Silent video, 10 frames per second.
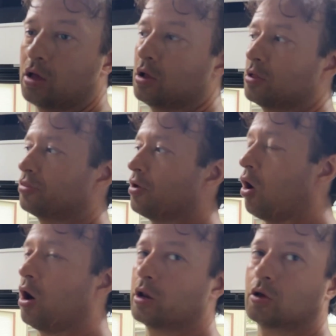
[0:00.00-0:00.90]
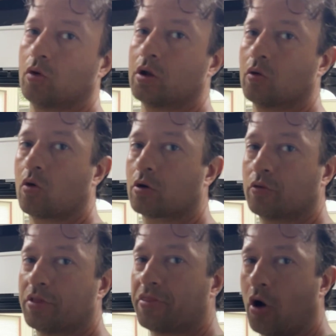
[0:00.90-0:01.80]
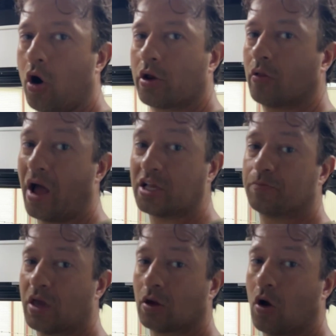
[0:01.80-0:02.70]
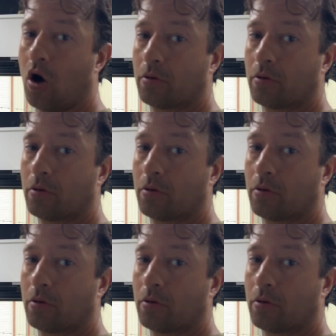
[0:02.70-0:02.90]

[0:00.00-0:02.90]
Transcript: the awning wouldn't work without the awning lights being on.